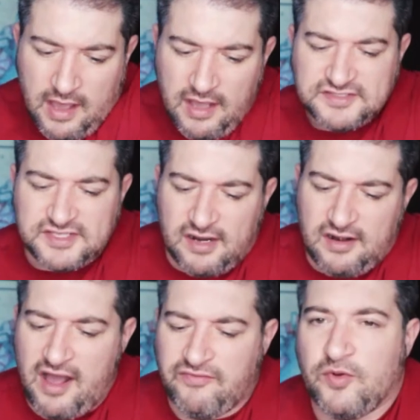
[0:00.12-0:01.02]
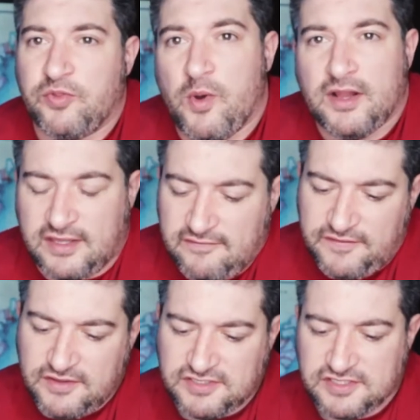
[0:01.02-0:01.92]
I'll start off with what
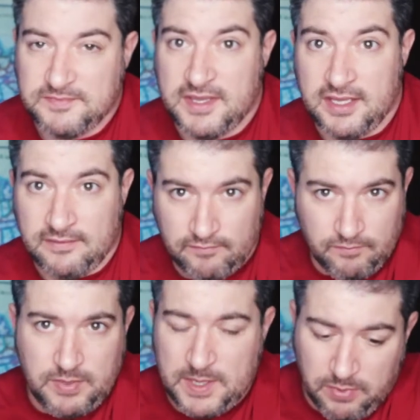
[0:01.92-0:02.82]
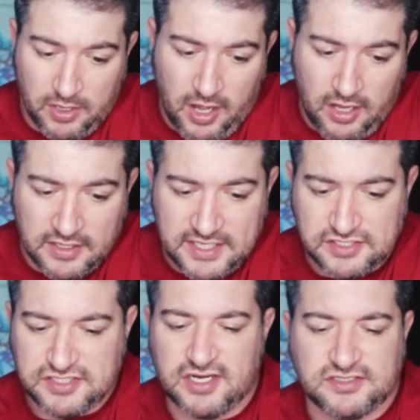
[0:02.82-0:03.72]
confuses me. People calling
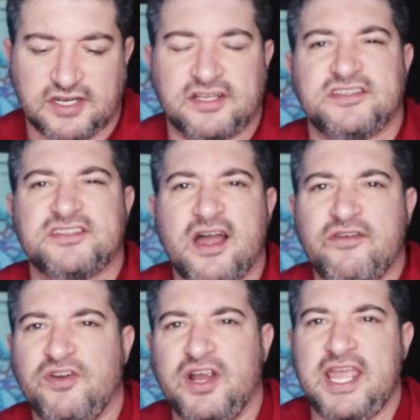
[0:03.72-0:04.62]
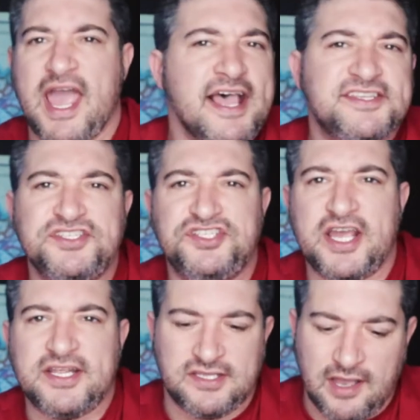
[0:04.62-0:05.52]
Star Trek Discovery
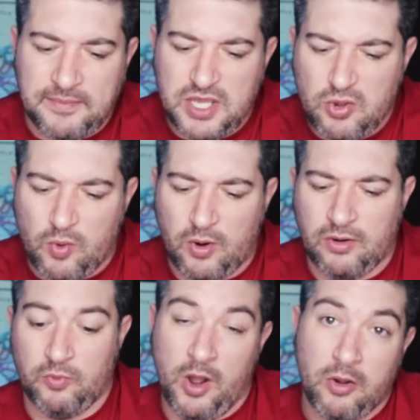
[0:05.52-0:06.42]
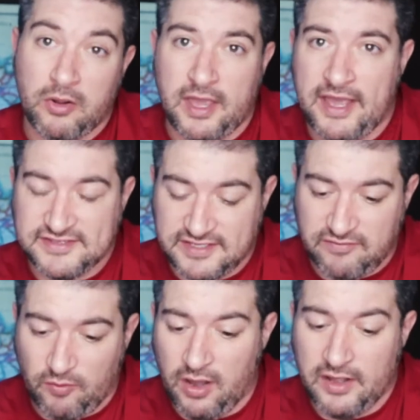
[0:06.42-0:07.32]
SJW or woke, as
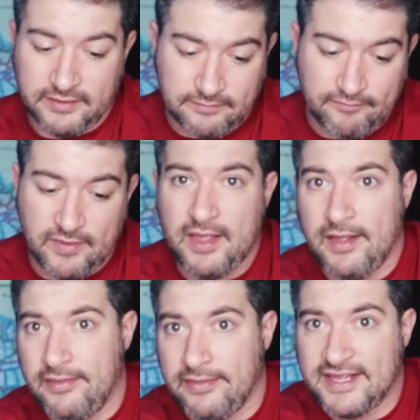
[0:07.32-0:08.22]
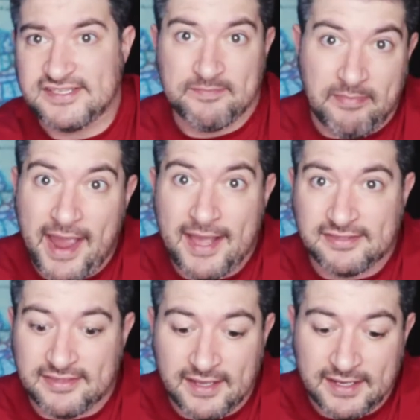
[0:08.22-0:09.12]
if one, that's a
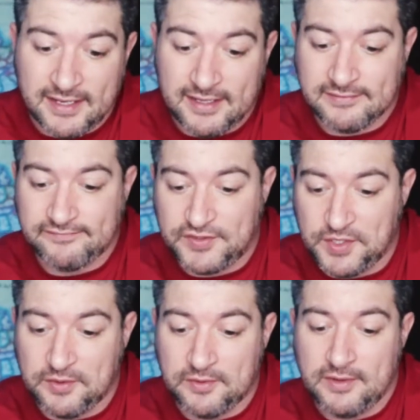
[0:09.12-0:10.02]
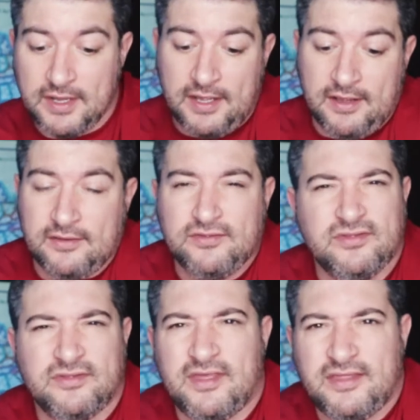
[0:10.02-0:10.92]
bad thing, and two,
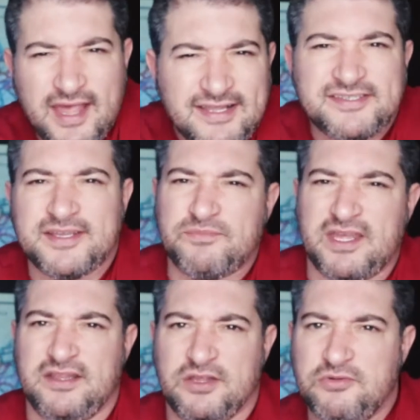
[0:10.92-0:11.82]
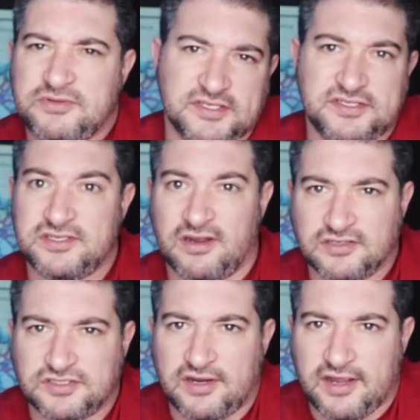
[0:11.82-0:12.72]
that's something new to
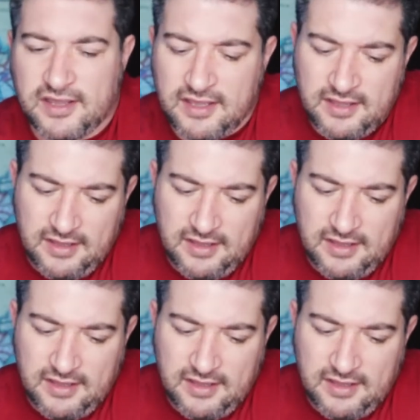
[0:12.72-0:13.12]
Star Trek.